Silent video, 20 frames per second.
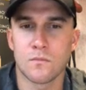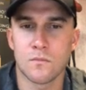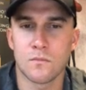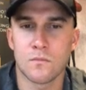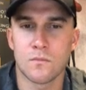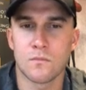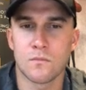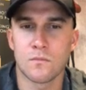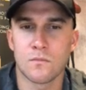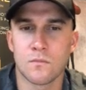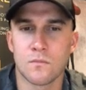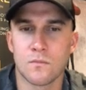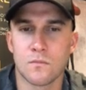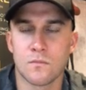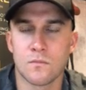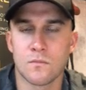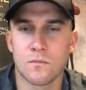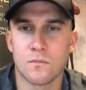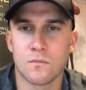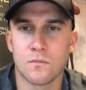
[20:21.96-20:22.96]

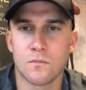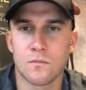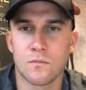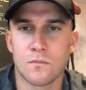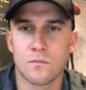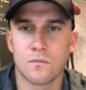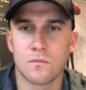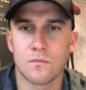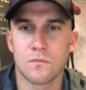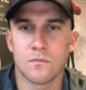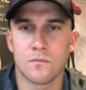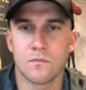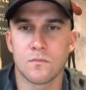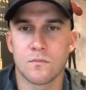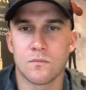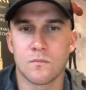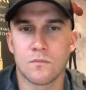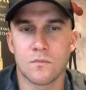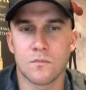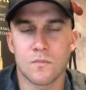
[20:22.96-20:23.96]

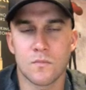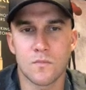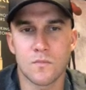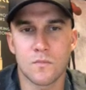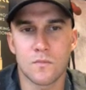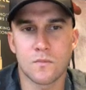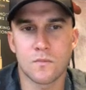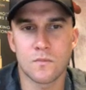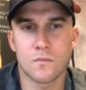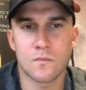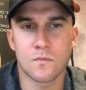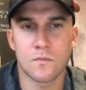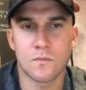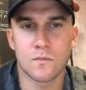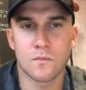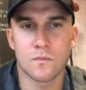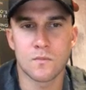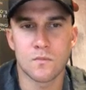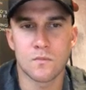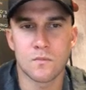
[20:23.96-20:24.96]

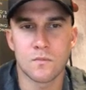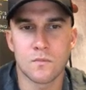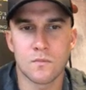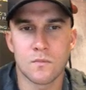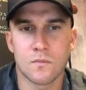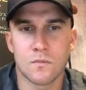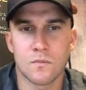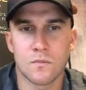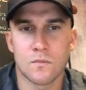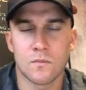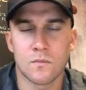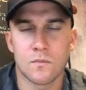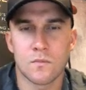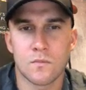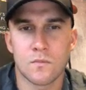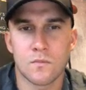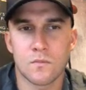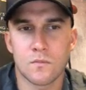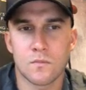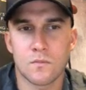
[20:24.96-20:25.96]

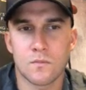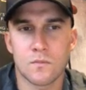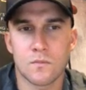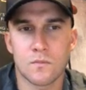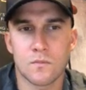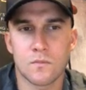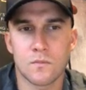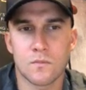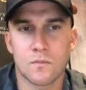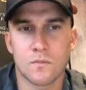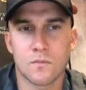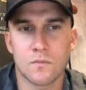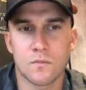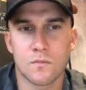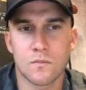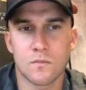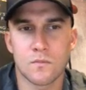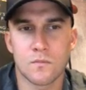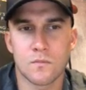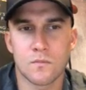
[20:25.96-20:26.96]

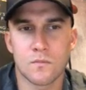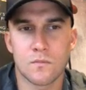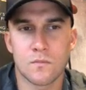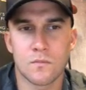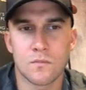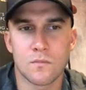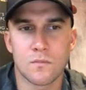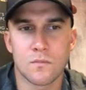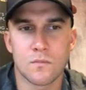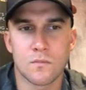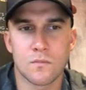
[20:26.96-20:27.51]
No words are spoken by the person on screen.